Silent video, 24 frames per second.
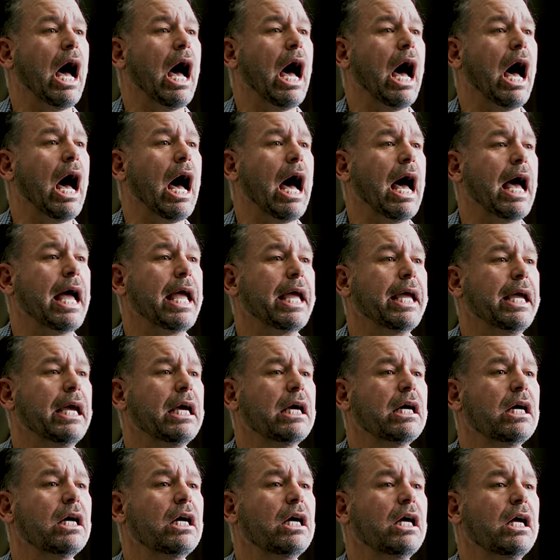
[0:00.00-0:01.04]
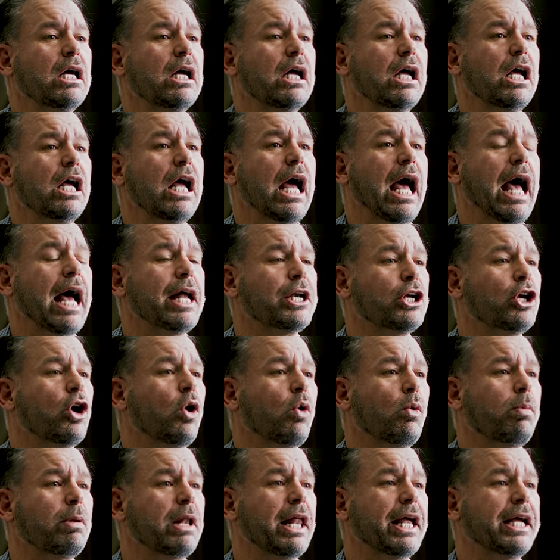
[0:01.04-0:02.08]
I had
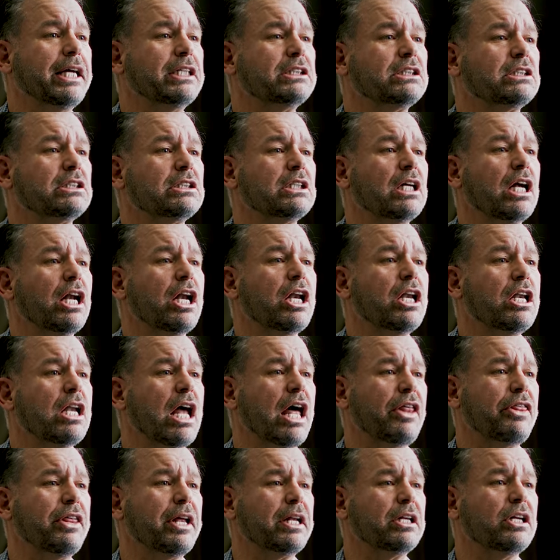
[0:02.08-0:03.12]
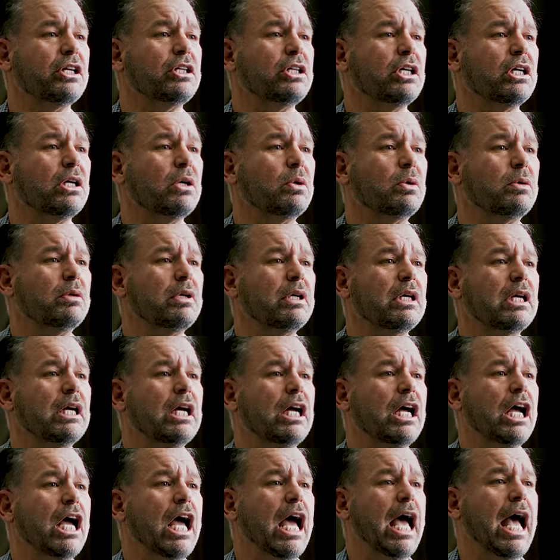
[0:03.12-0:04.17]
no place, nothing to do,
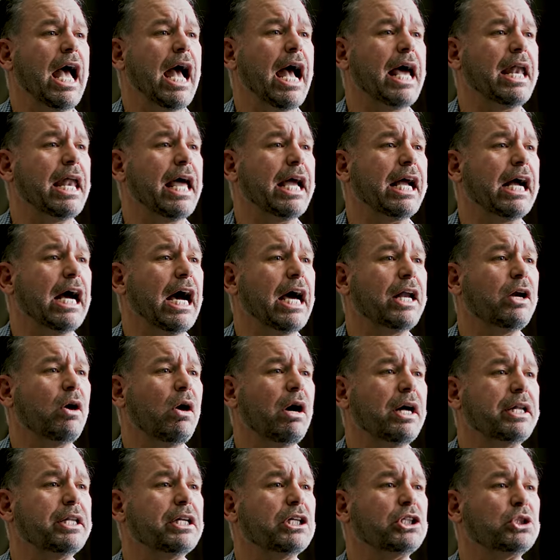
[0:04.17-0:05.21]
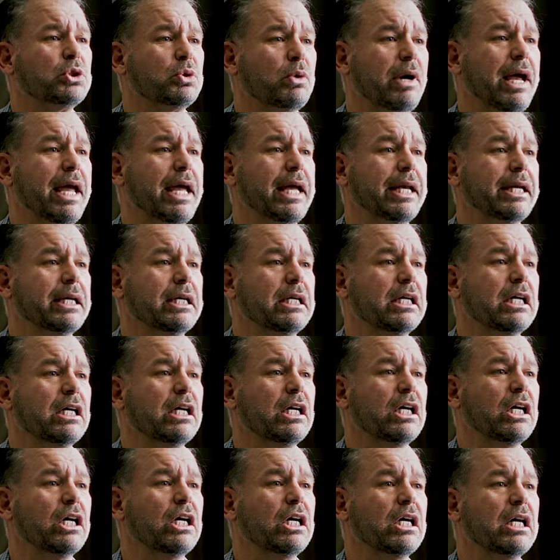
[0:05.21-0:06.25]
and I got on the train
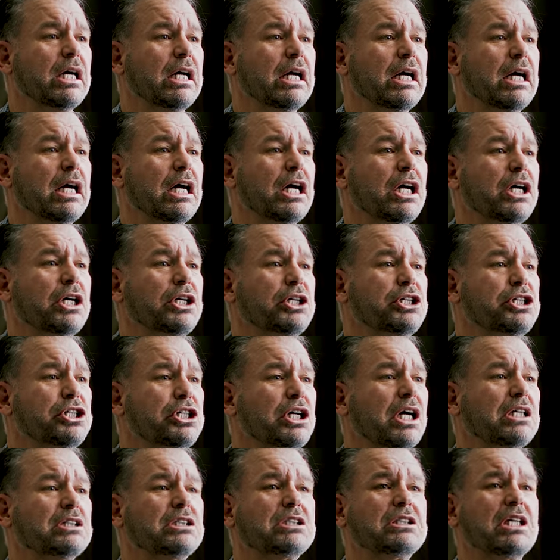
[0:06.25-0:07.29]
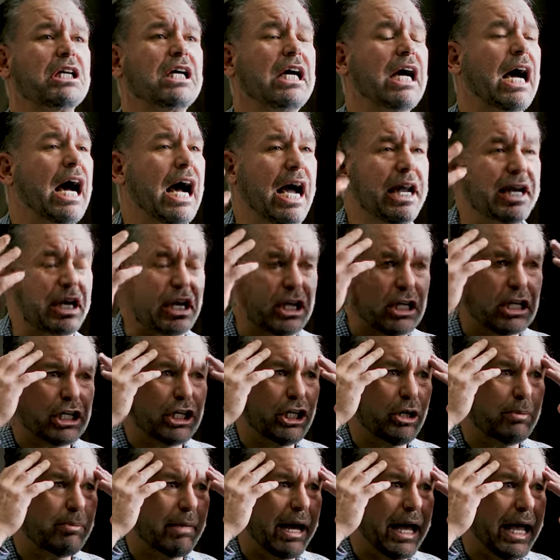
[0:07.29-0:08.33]
just to kind of
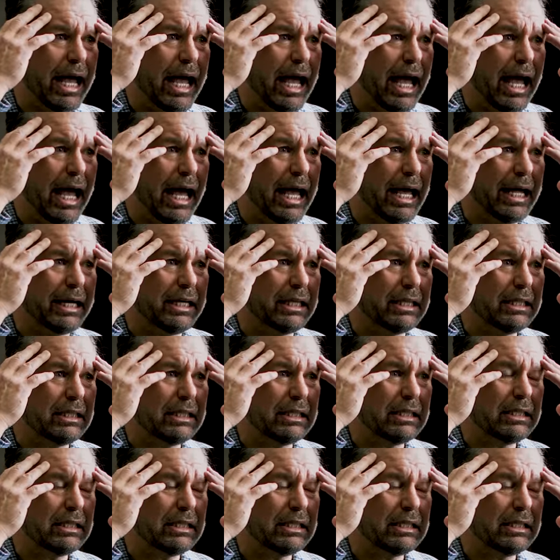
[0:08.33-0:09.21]
clear my head.